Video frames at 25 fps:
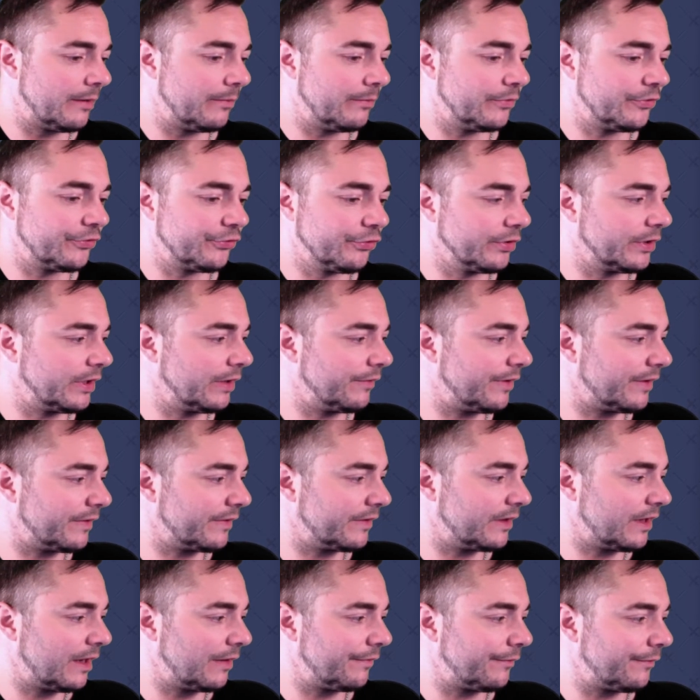Should give us
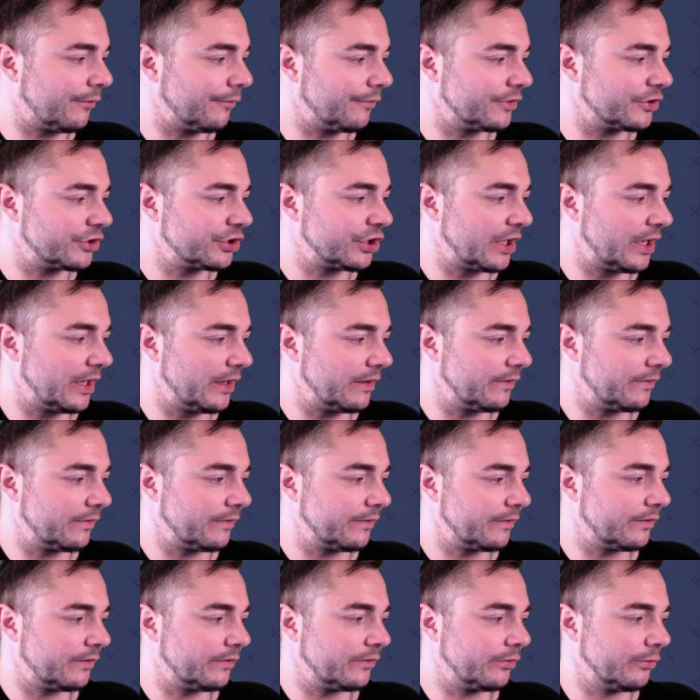enough of a
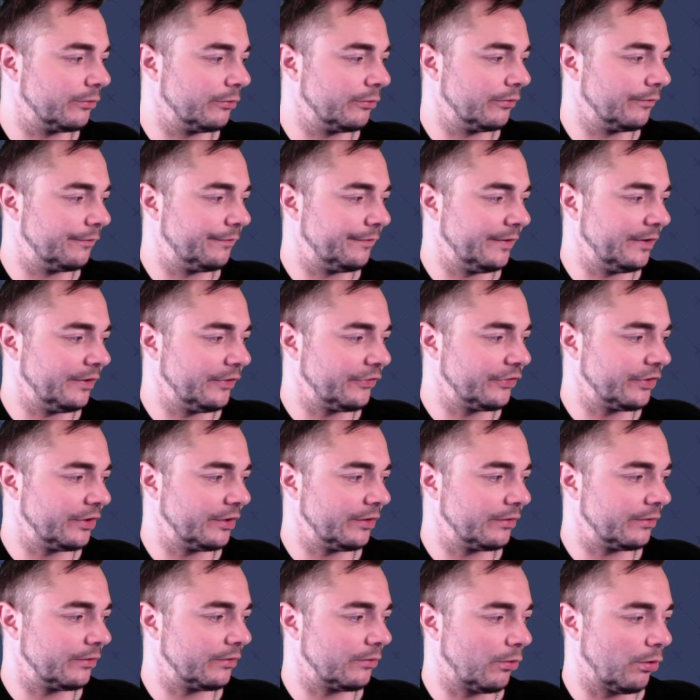chance to finish
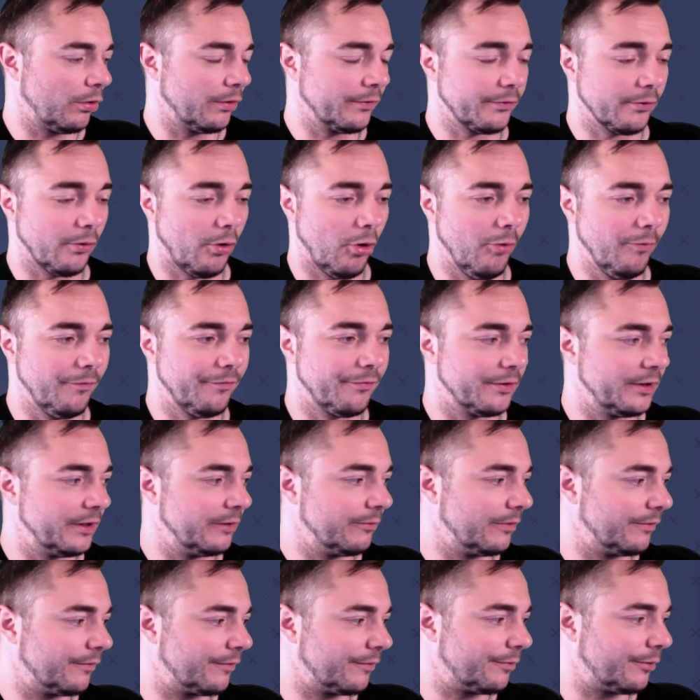it, also hopefully
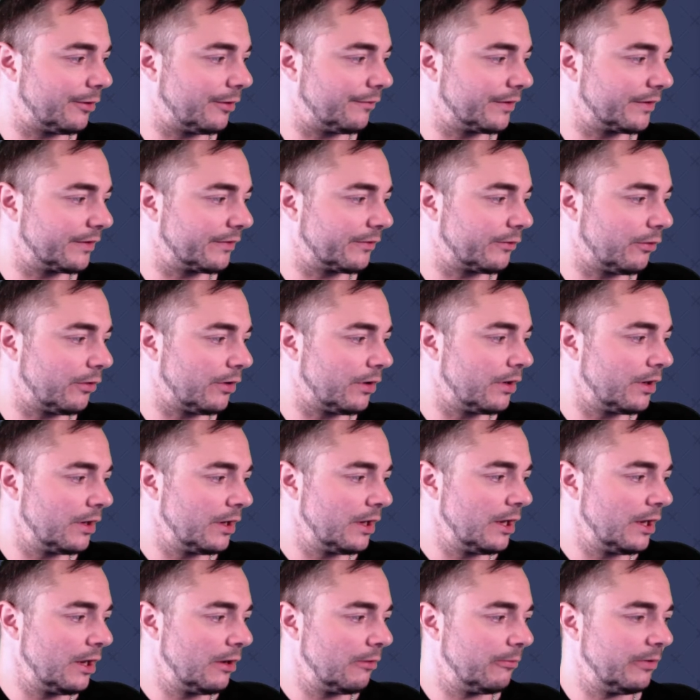with a perfect score,
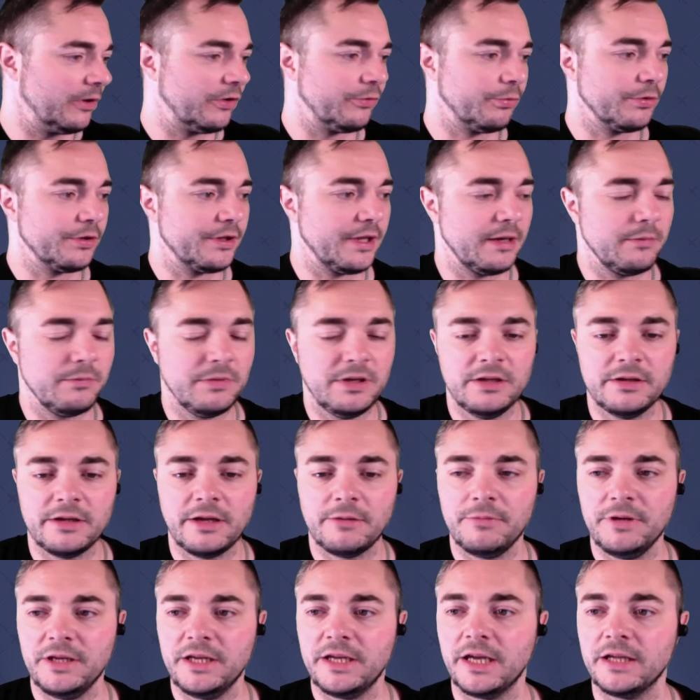which would then mean
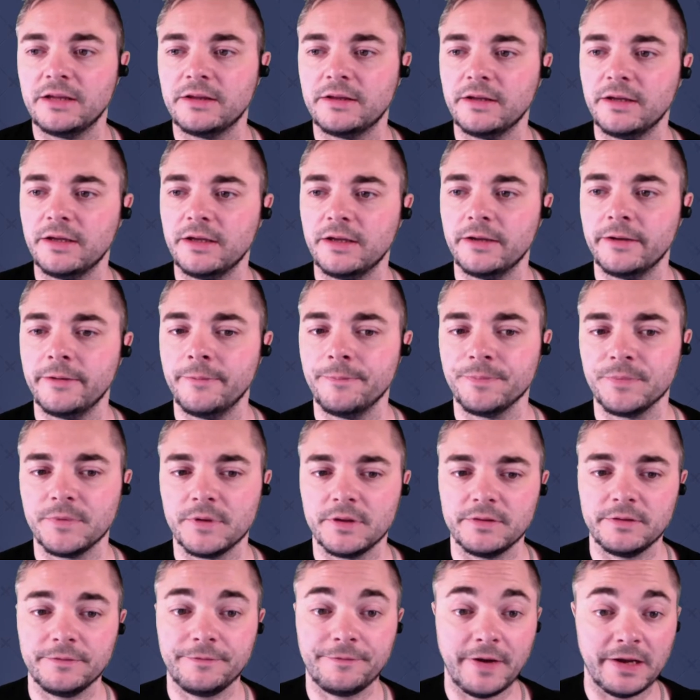that we get the
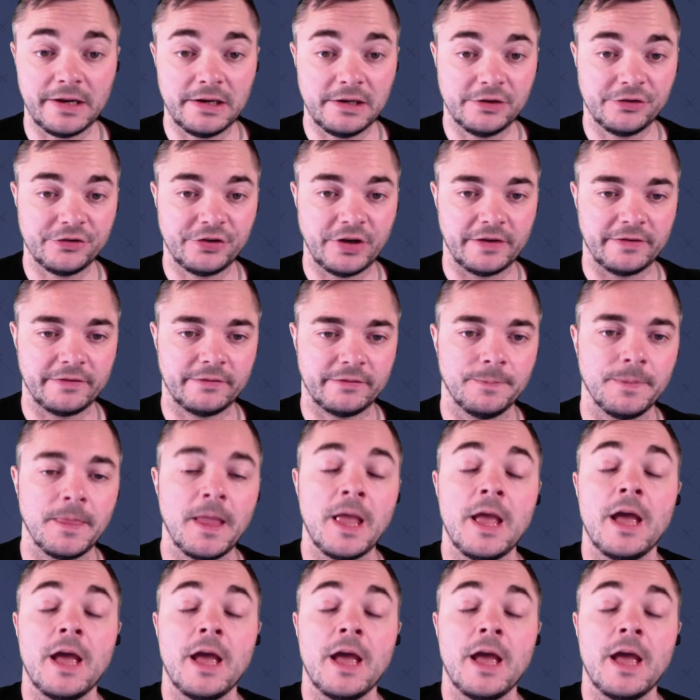final chest.